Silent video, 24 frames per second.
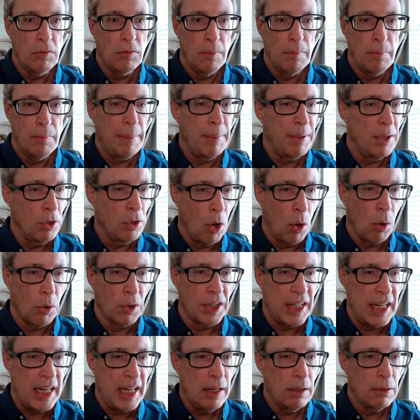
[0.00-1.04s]
maybe lower
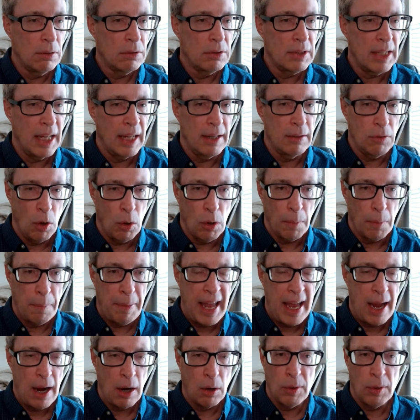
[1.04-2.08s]
yield and lower
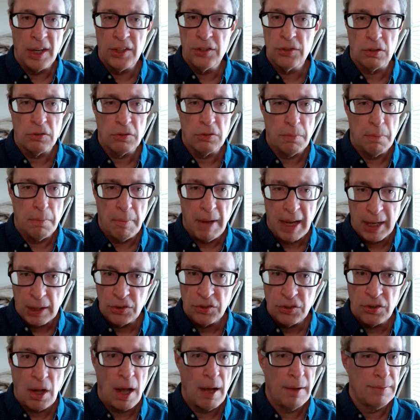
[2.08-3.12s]
payout ratios,
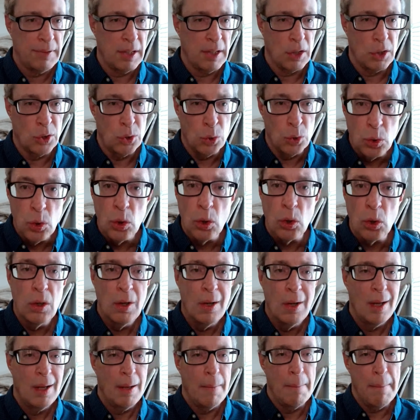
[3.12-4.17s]
Microsoft, Google,
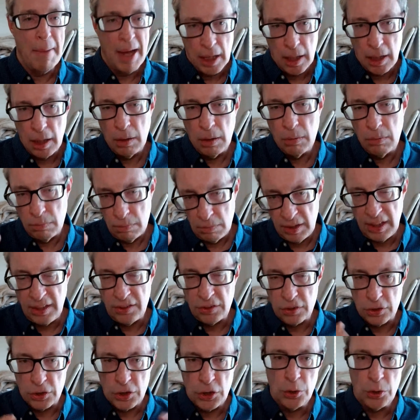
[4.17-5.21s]
Meta,
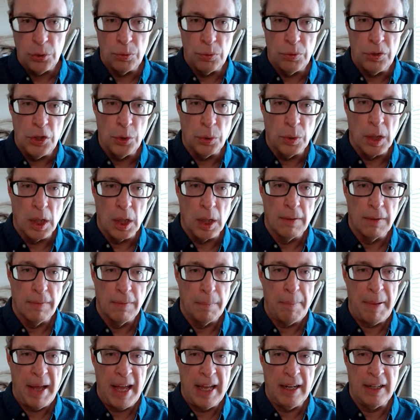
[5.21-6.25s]
these are two newer
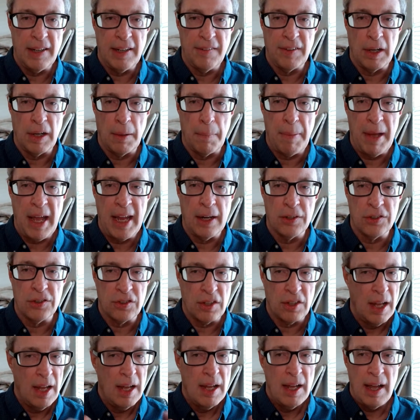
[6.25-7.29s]
dividend payers,
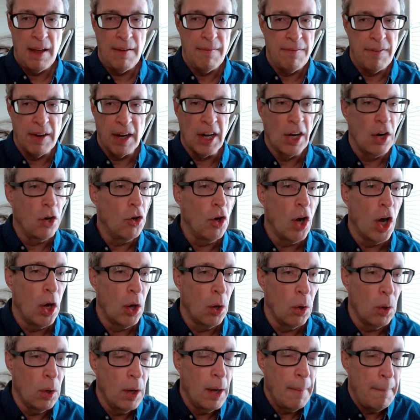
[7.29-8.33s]
have very
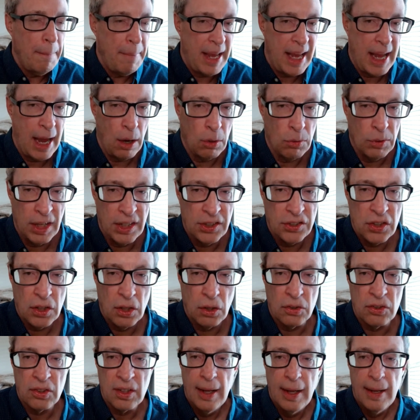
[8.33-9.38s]
low payout
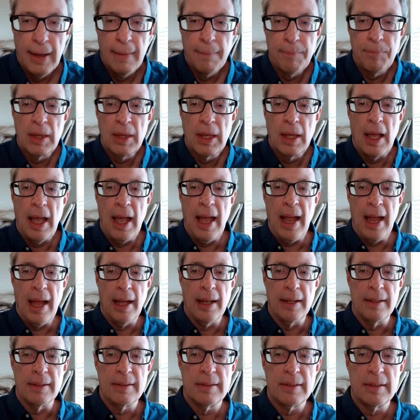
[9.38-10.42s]
ratios.
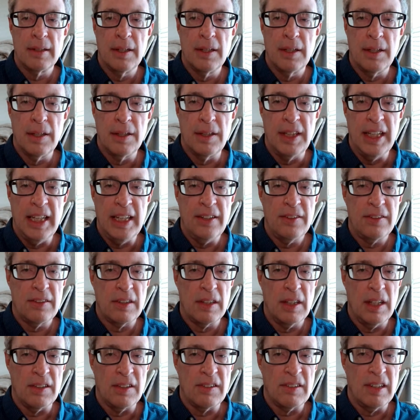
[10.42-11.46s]
And
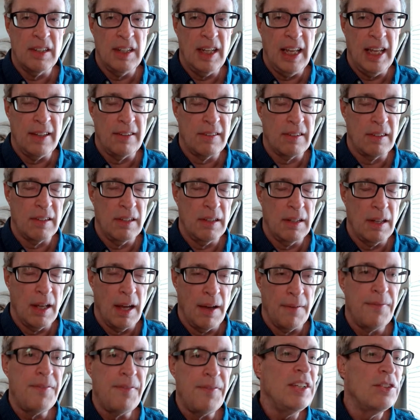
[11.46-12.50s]
it's a
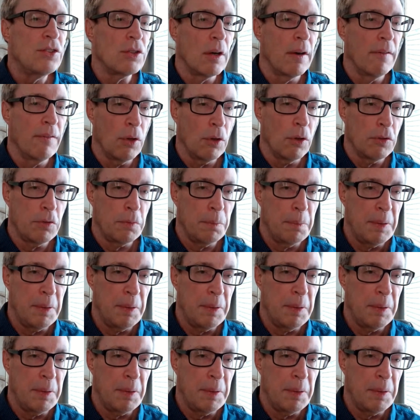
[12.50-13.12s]
feature of those